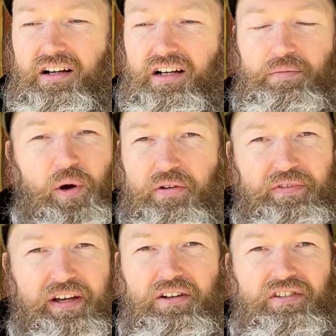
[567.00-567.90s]
And you point
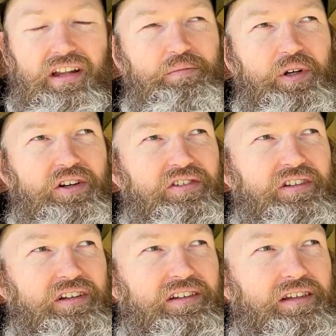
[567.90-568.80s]
fingers at that person
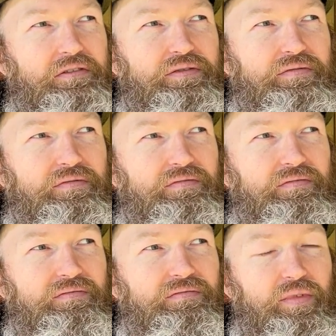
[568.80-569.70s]
as if
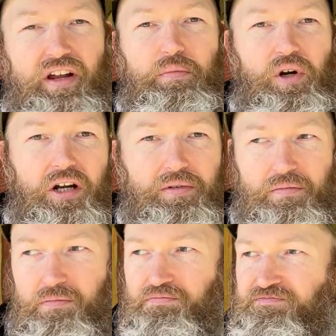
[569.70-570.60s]
they're the
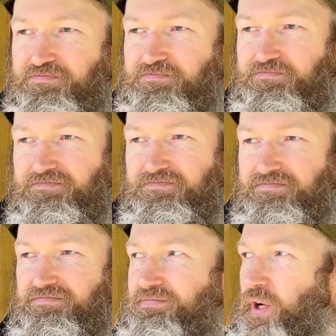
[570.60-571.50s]
problem,
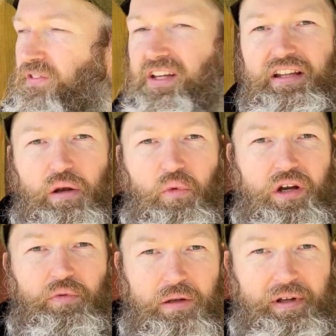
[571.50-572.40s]
because they didn't
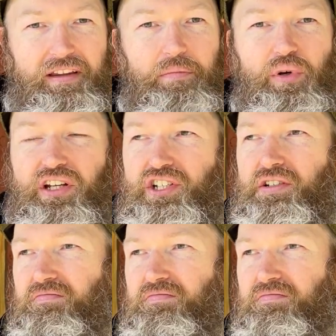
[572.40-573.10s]
want to rebuild that bridge.